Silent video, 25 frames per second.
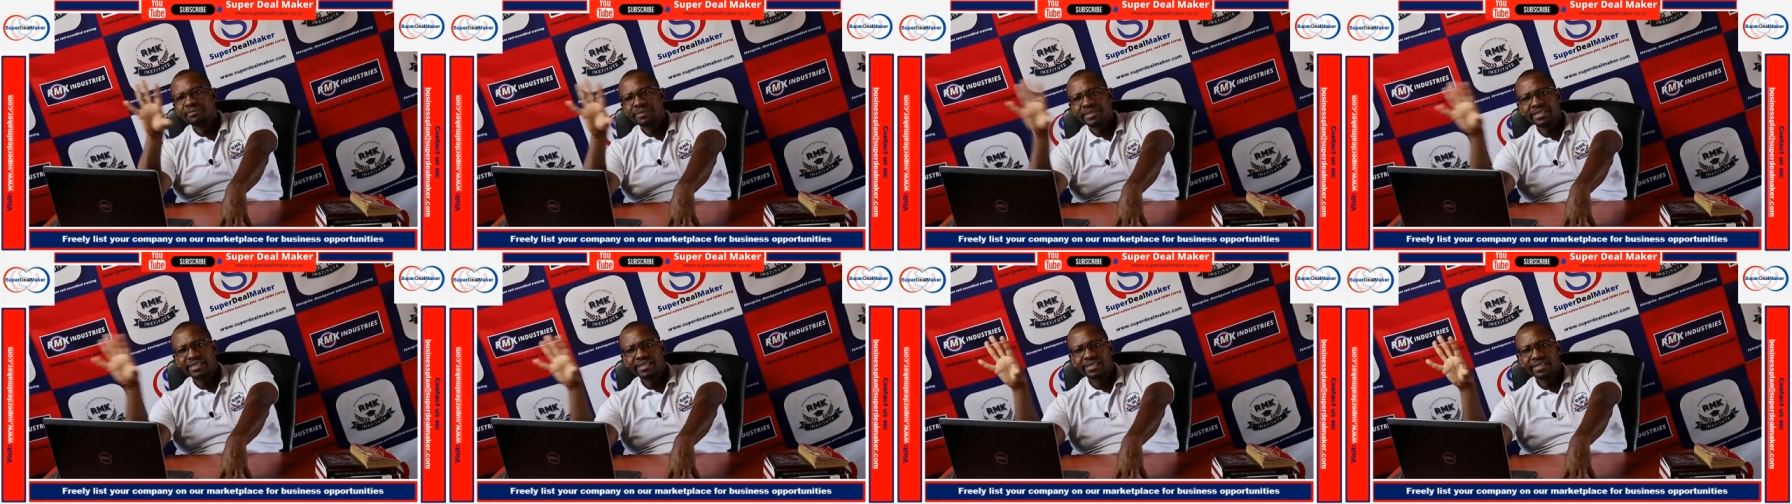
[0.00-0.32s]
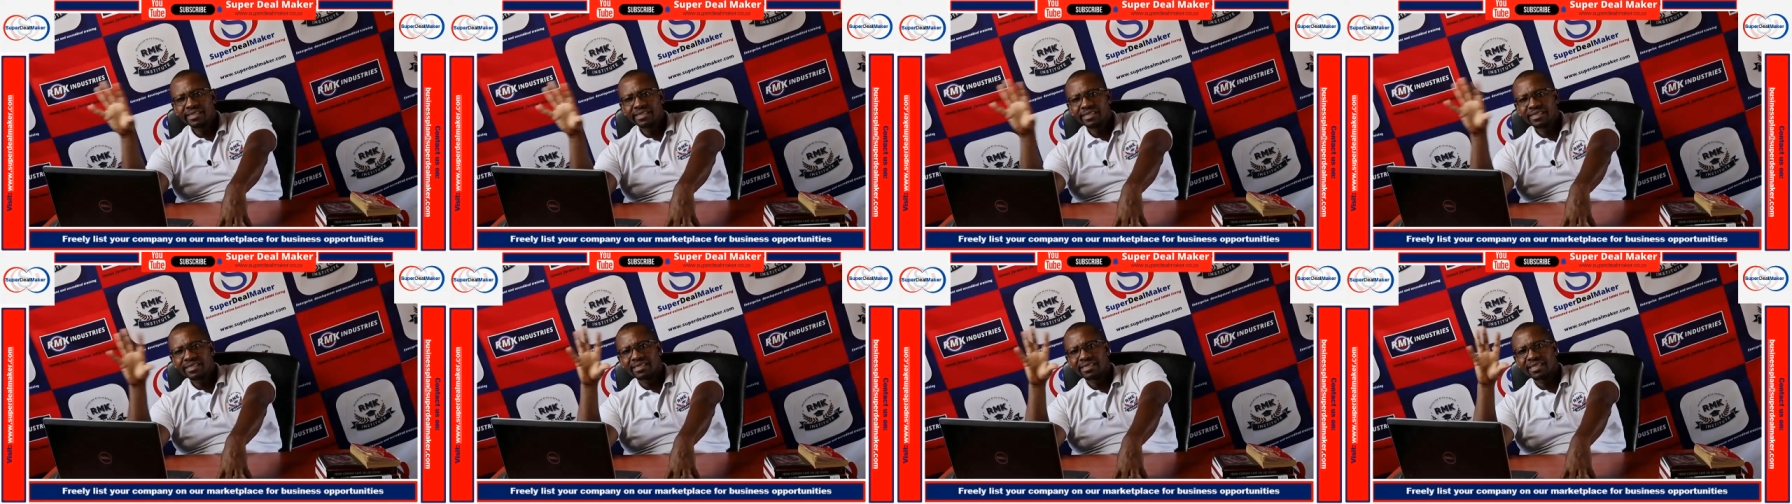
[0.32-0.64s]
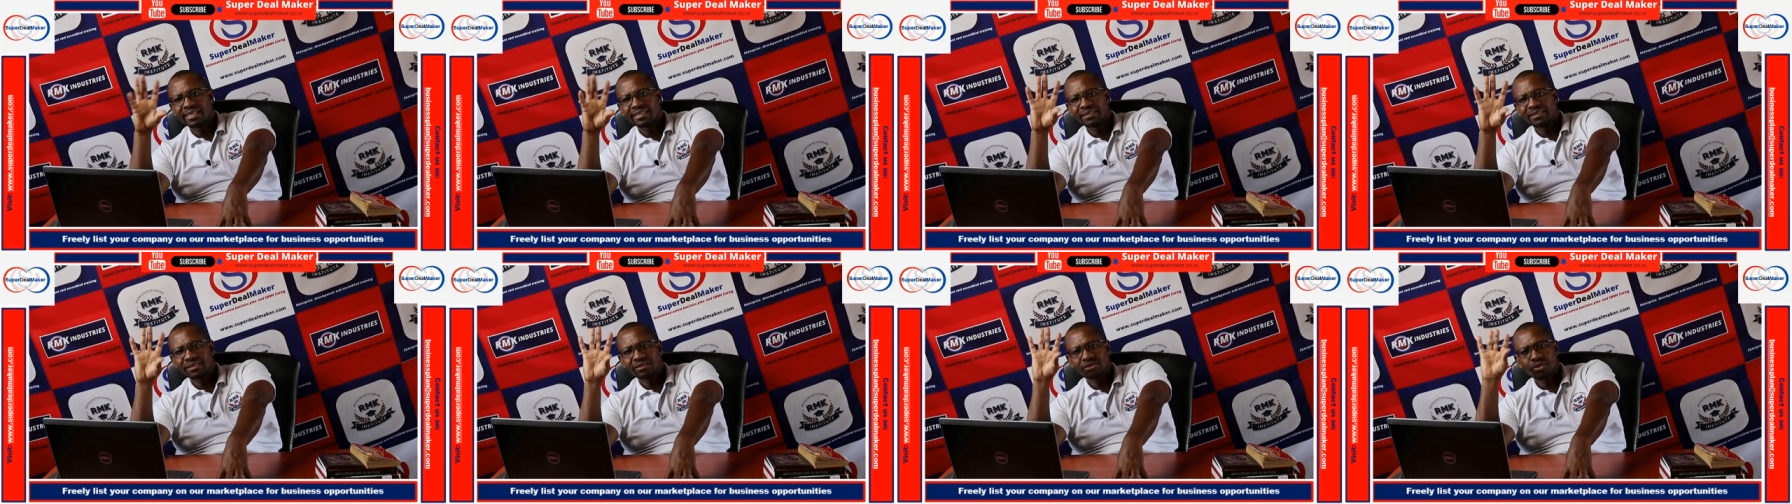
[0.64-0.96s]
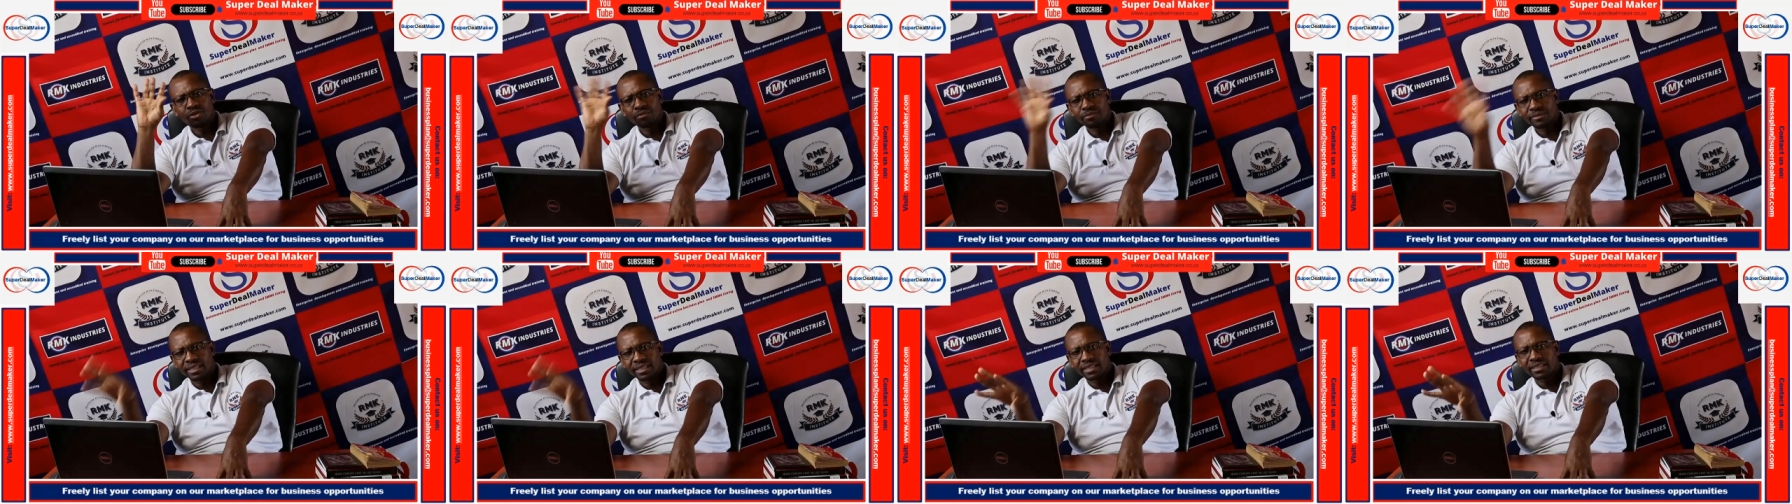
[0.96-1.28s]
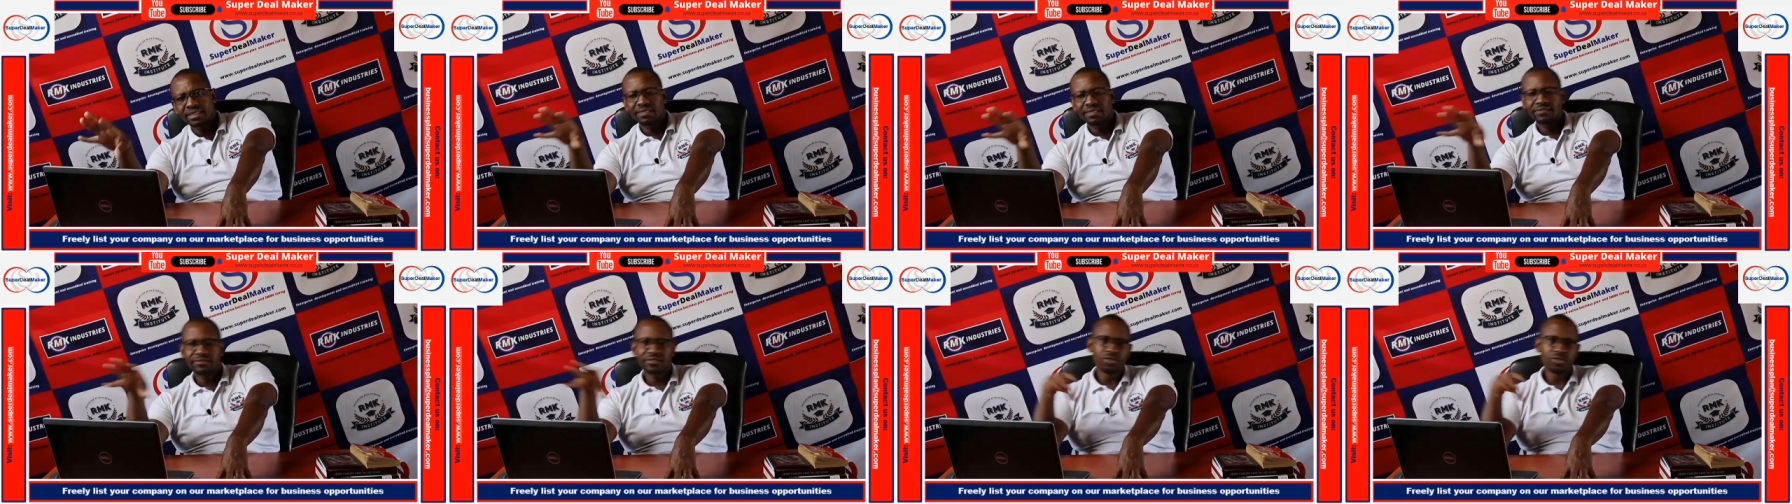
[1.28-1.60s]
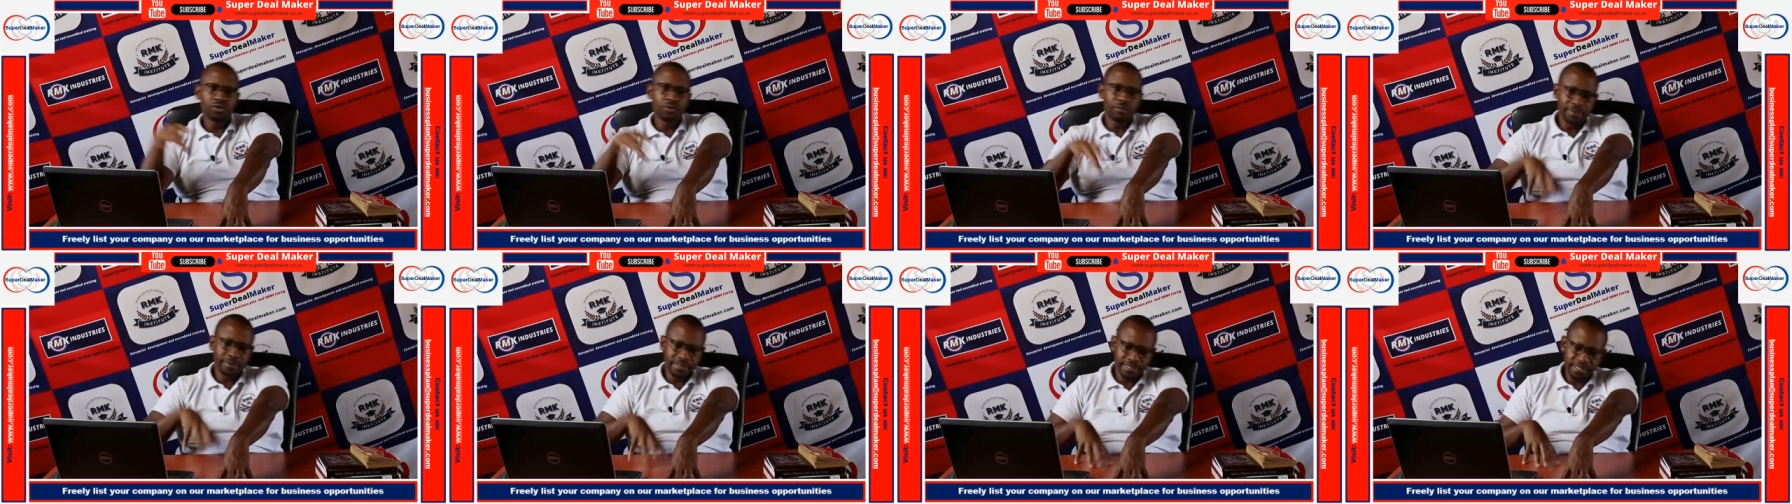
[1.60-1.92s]
missions and objectives in
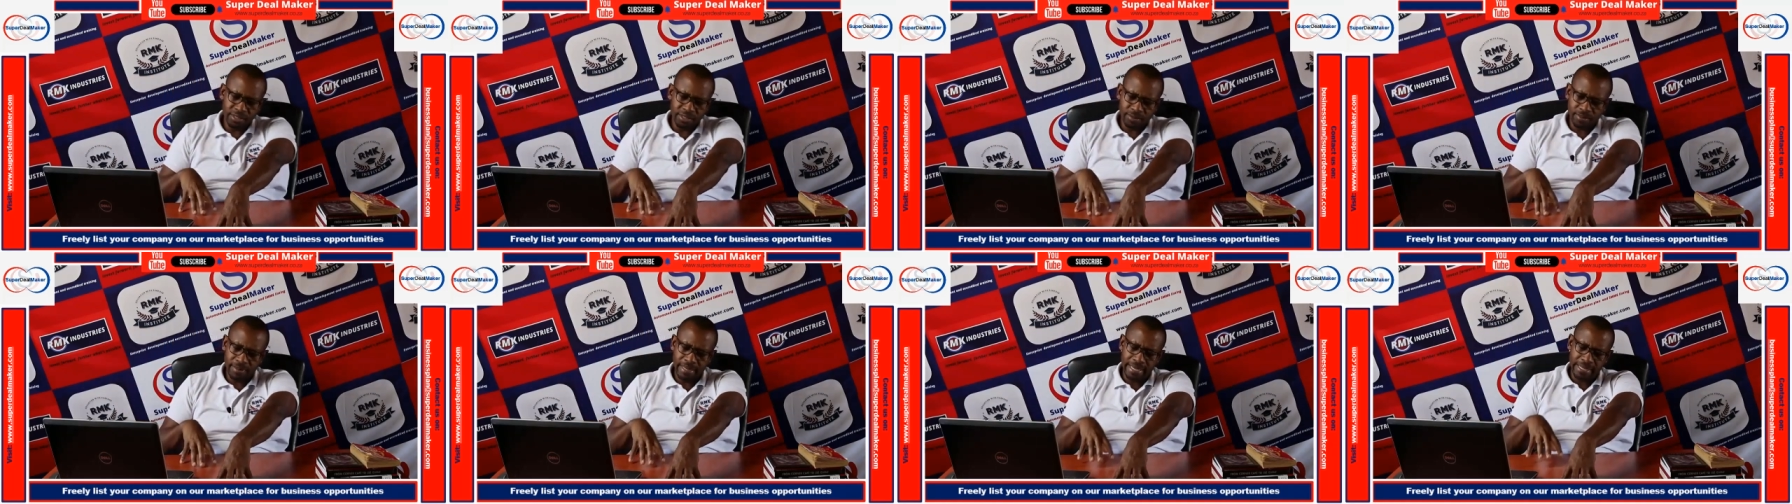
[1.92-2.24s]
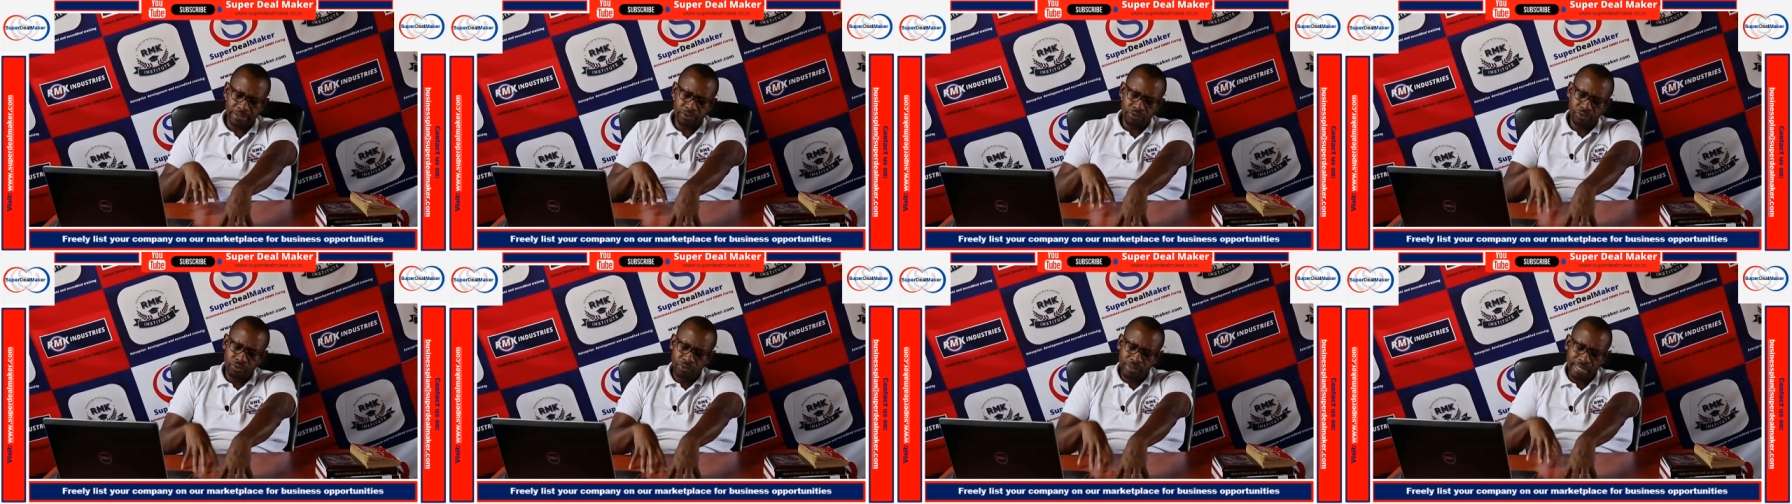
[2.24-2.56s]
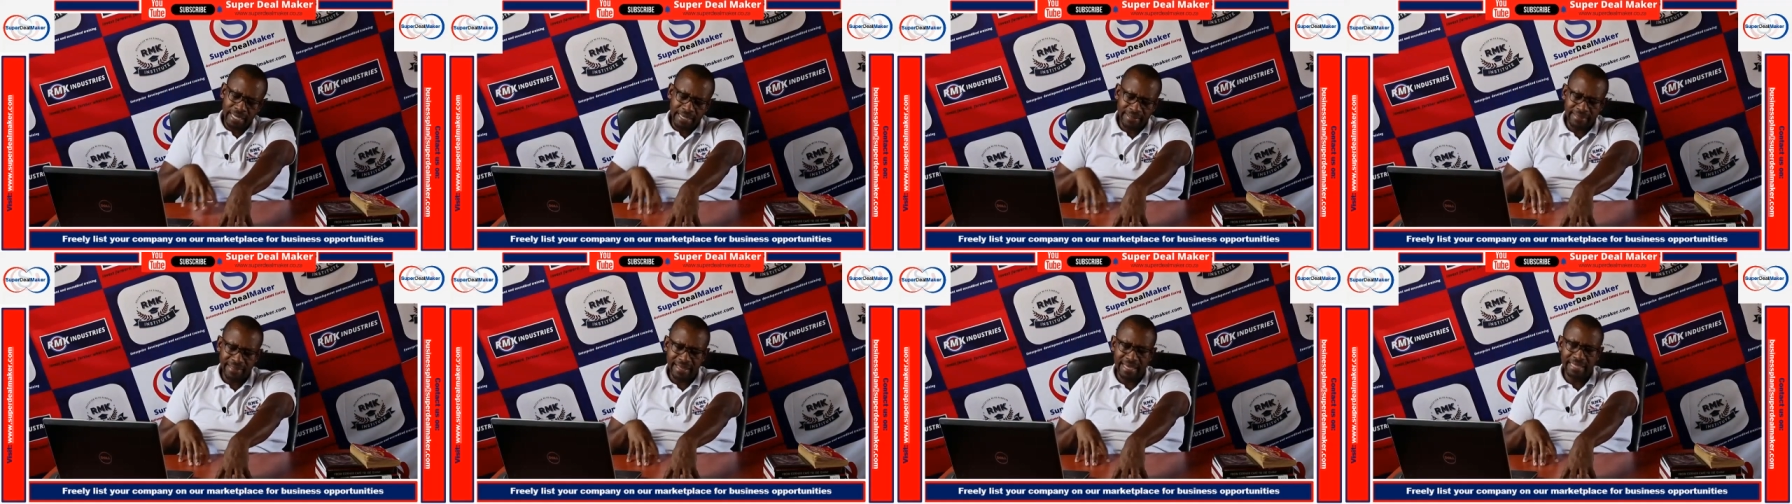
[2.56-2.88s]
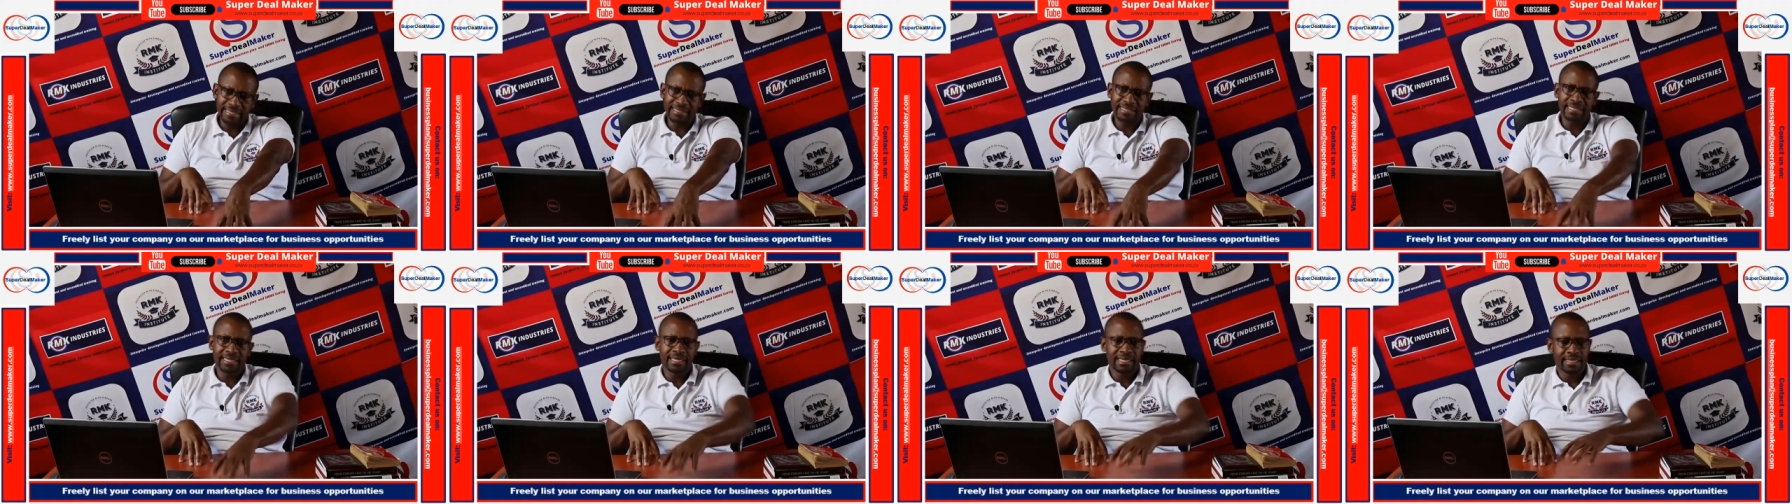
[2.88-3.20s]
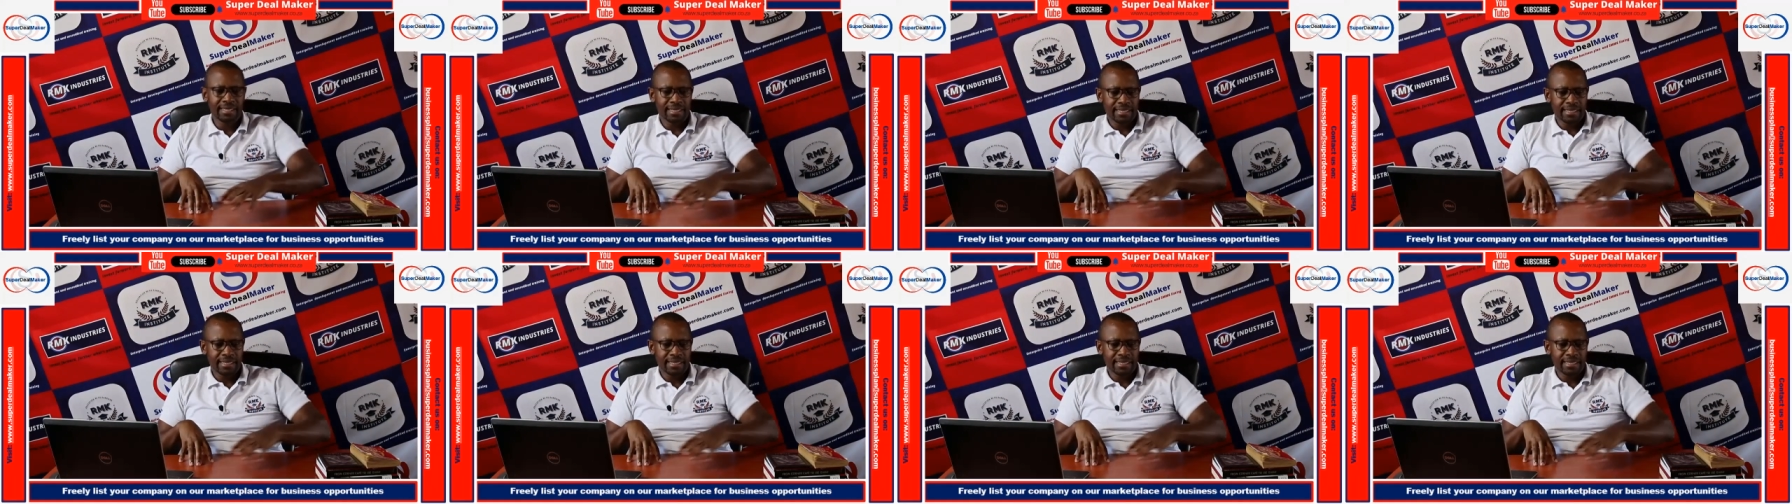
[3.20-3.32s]
your business plan you look at that